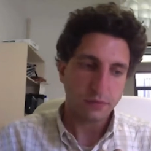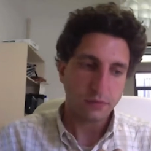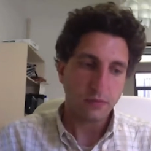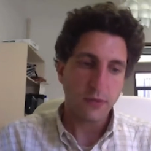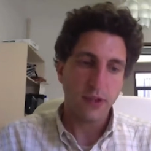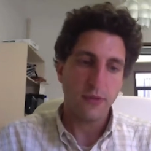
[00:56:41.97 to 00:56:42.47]
the
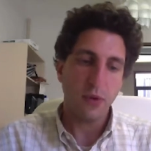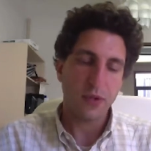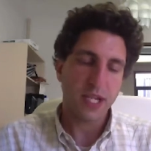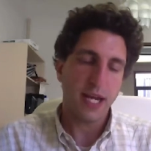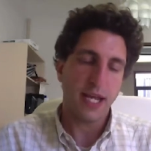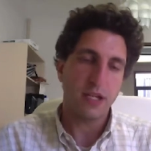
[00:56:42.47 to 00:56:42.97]
most
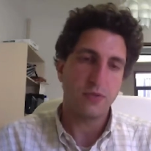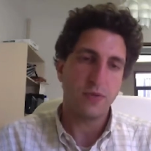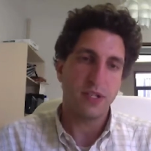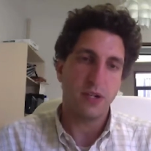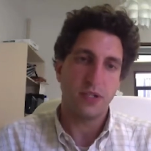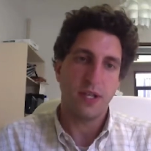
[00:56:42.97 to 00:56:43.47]
cutting-edge research
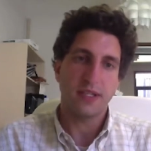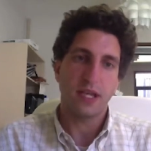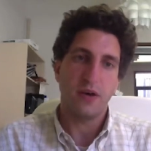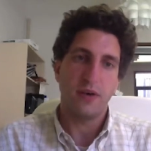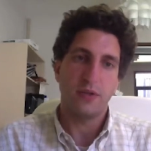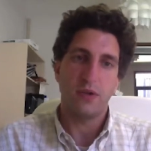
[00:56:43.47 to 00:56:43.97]
that's going
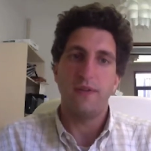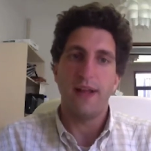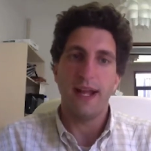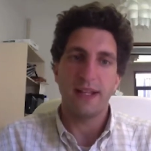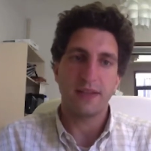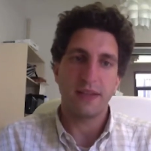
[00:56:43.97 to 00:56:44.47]
to advance
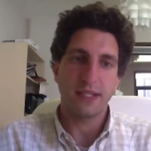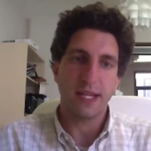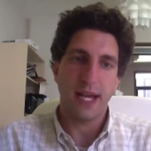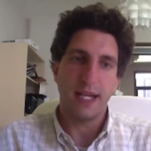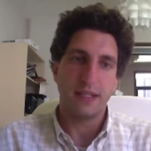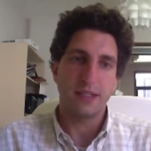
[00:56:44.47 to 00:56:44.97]
the
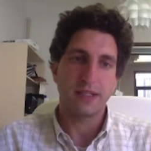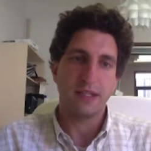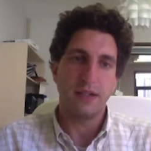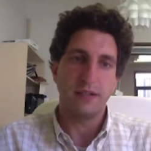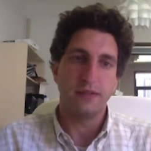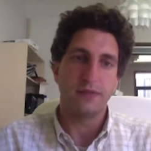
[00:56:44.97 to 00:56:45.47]
science of
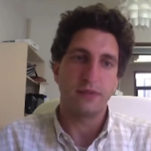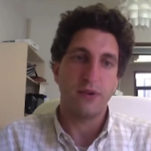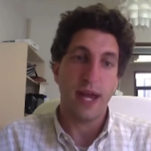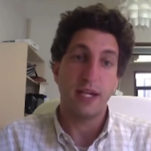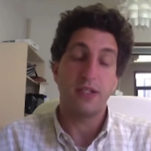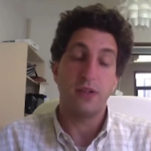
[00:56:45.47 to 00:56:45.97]

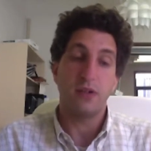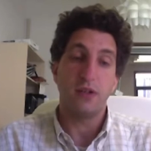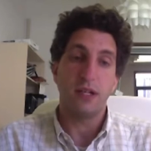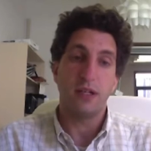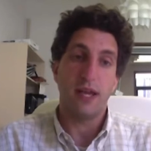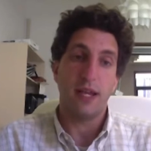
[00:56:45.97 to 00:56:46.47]
gratitude
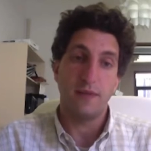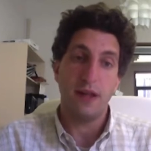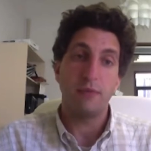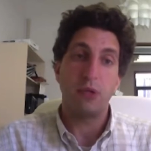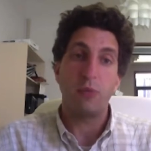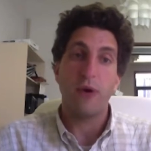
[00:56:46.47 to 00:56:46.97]
and develop new
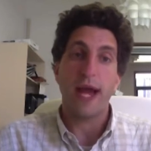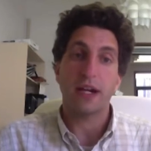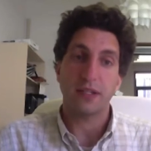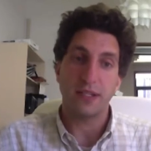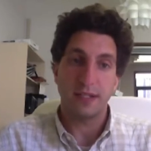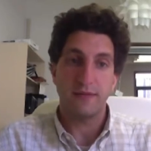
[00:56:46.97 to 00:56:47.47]
practices
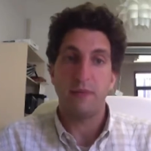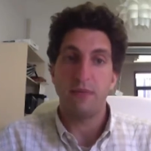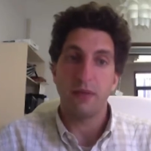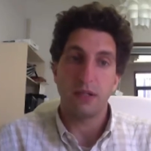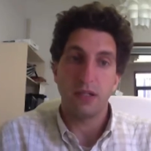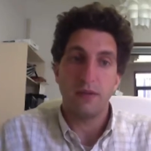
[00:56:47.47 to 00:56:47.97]
for helping
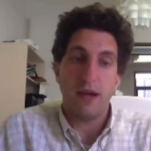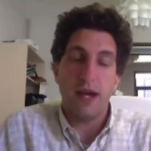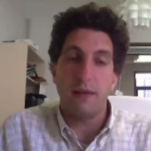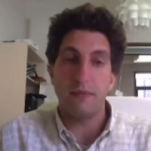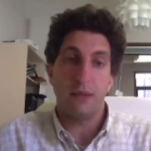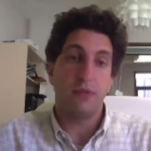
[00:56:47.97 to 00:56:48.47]

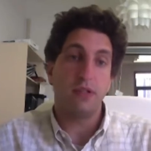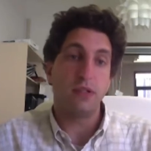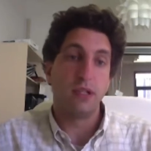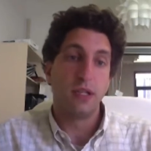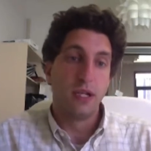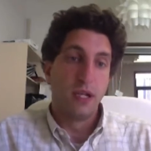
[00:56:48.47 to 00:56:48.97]
people
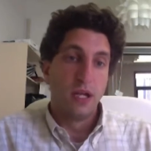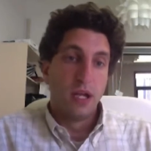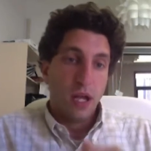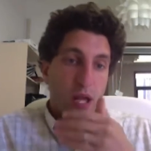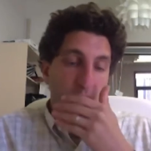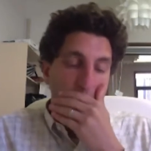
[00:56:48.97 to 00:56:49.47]

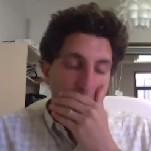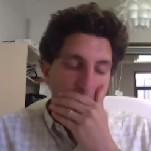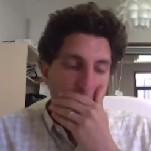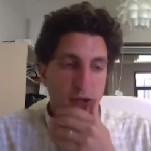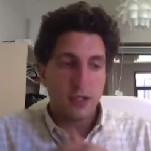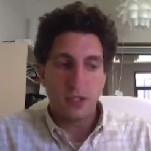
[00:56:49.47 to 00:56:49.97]

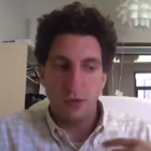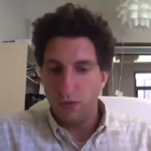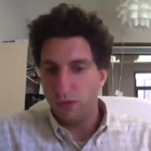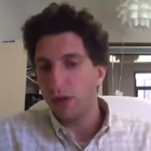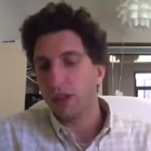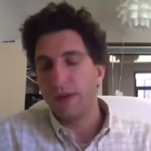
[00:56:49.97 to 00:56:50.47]
to
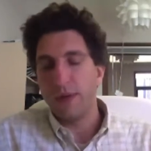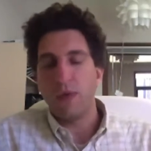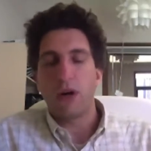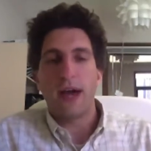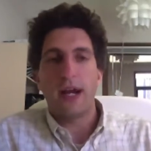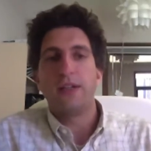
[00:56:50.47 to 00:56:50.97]
cultivate more
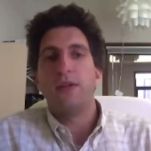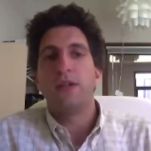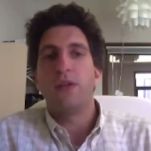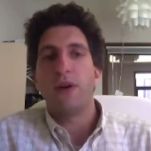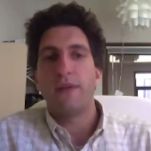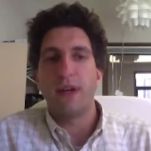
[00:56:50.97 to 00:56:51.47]
gratitude
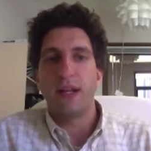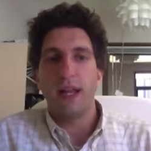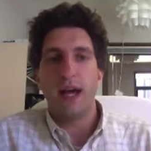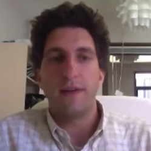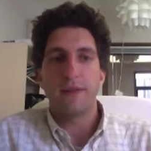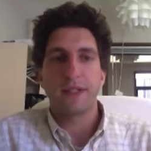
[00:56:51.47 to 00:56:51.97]
in their everyday
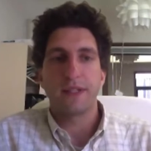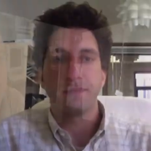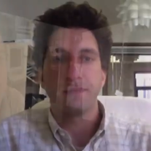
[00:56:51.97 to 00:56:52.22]
lives.